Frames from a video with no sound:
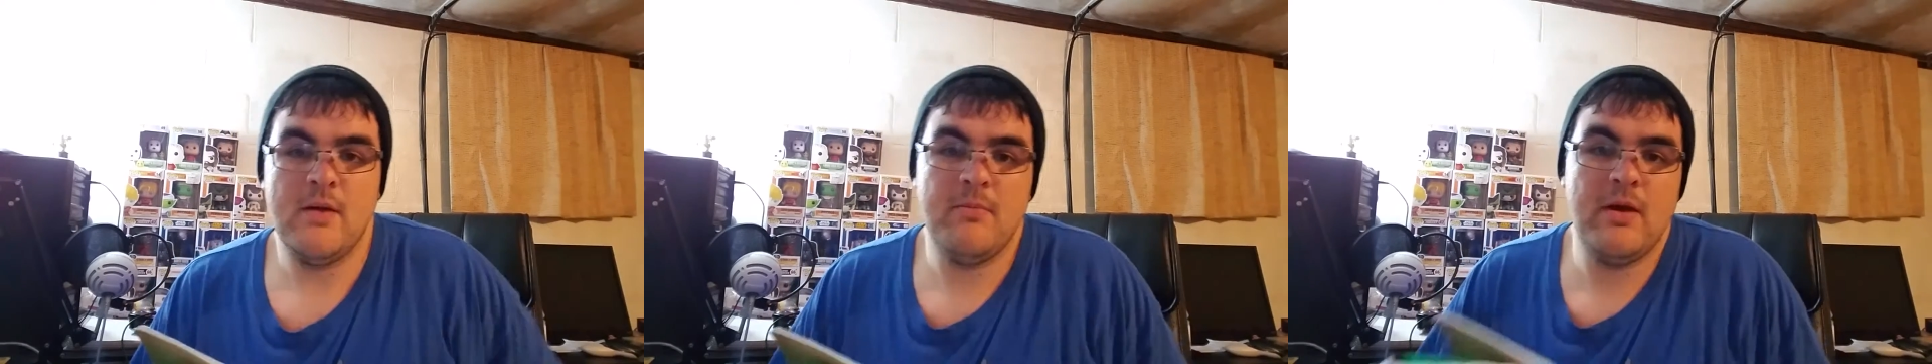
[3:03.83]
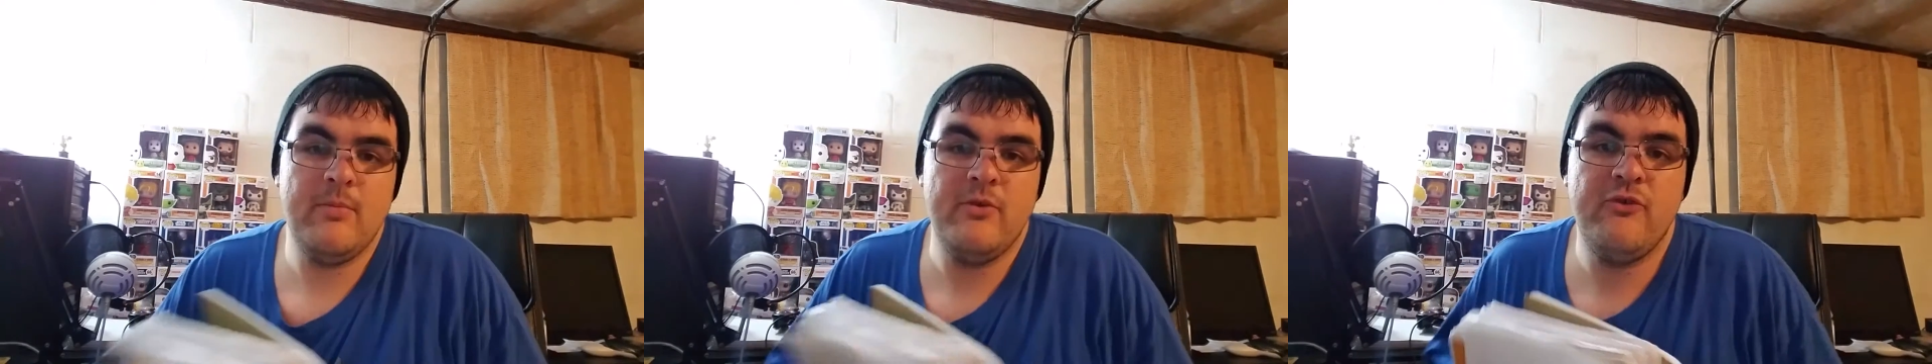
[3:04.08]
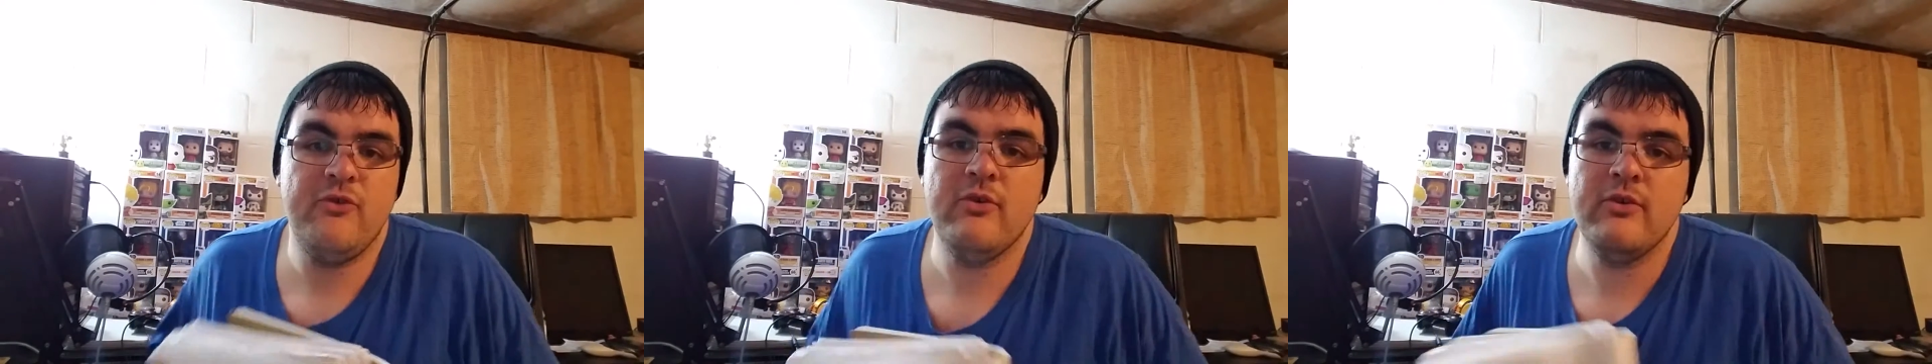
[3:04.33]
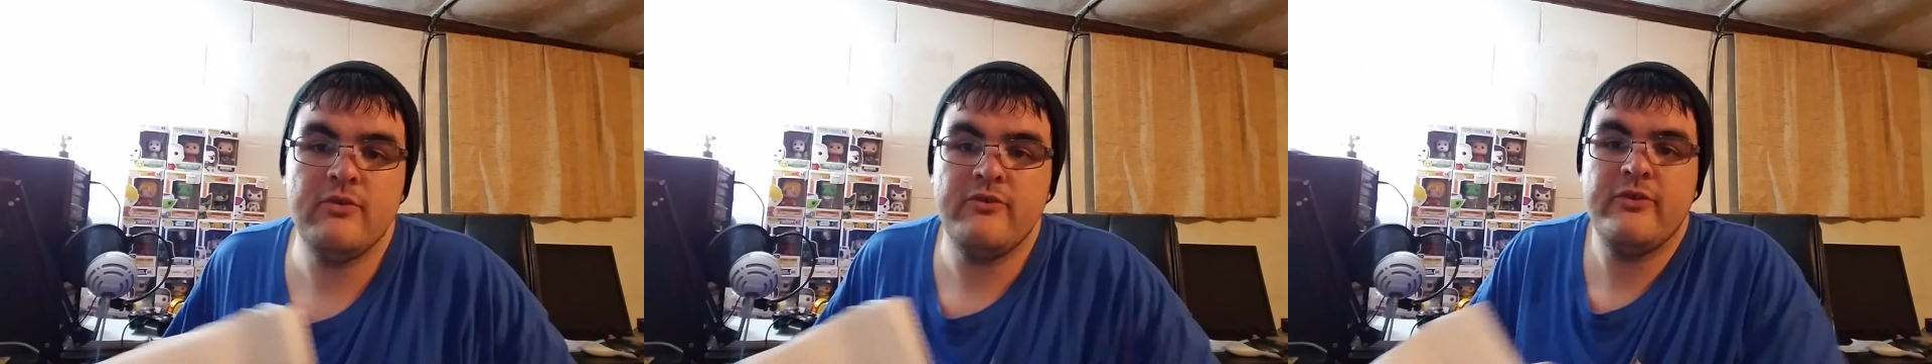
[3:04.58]
Maybe
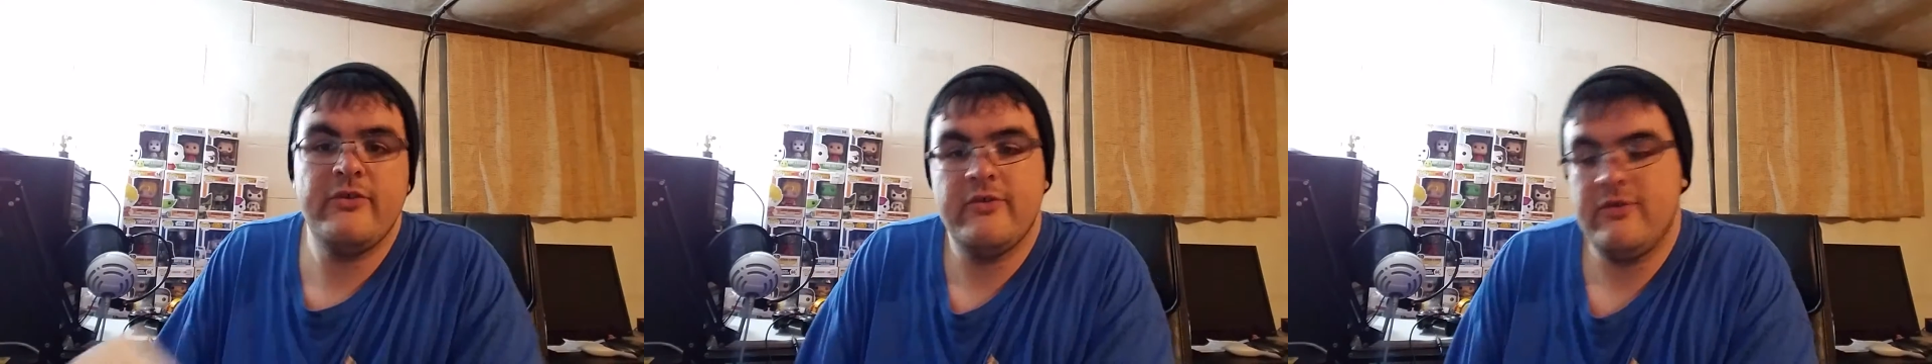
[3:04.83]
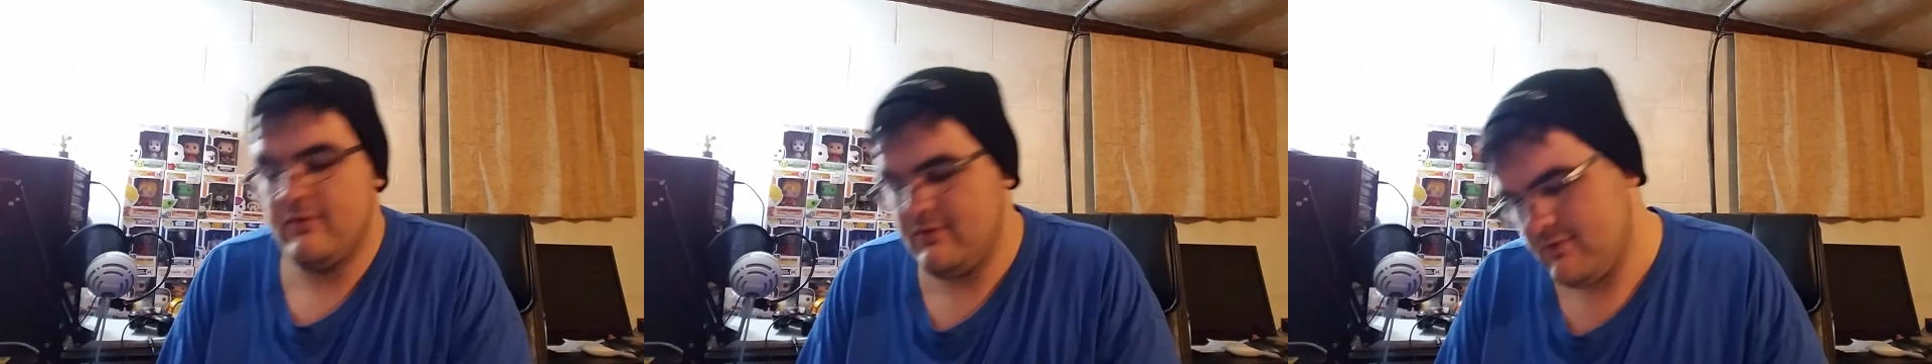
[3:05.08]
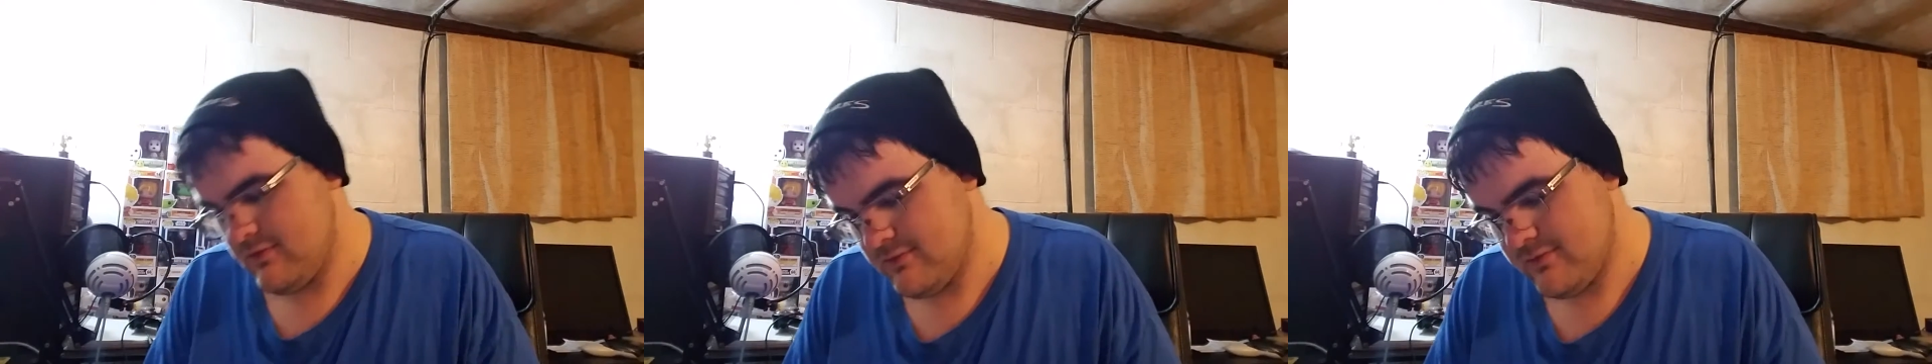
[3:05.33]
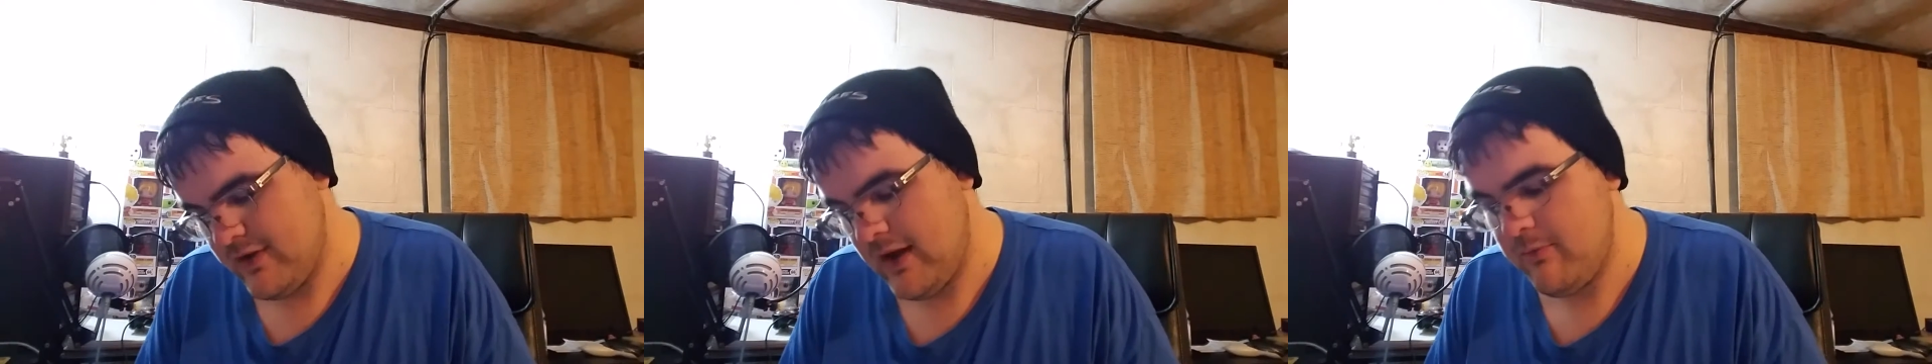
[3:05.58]
she'll just
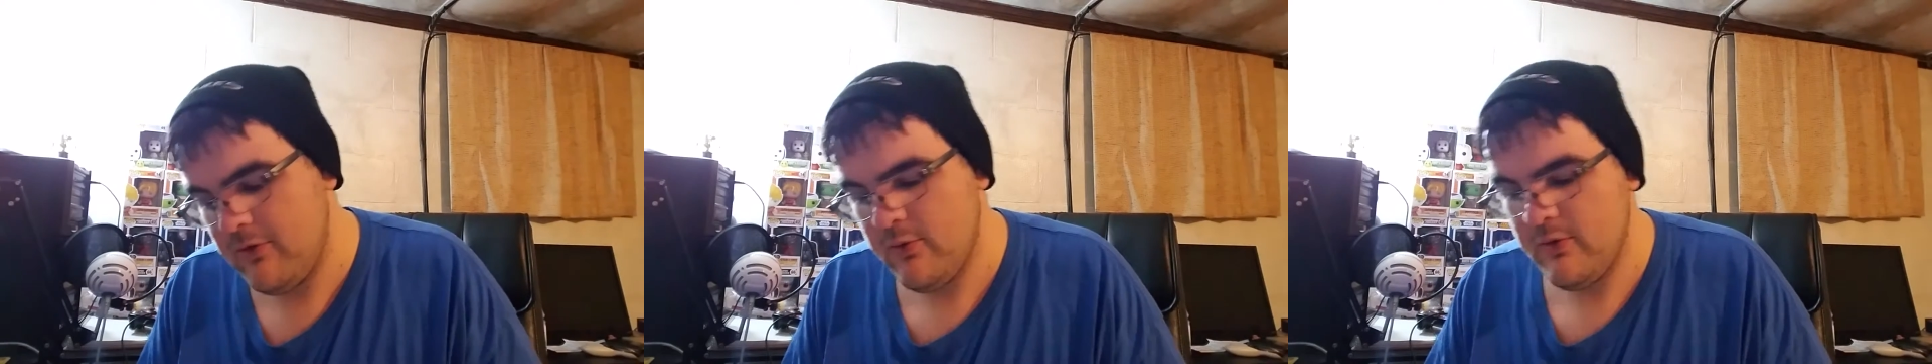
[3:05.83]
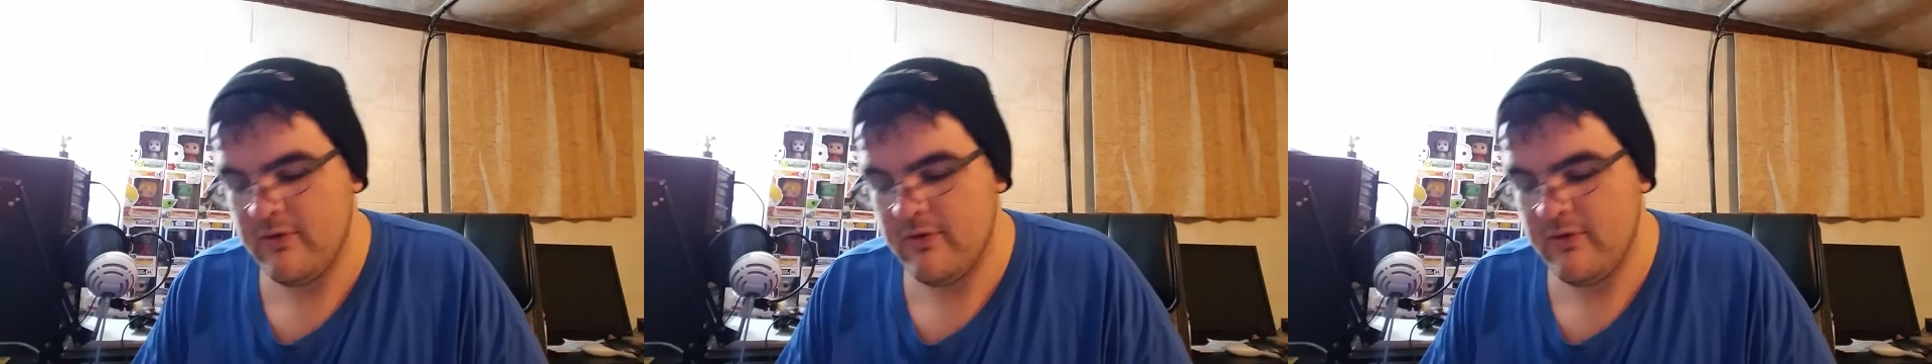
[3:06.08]
debut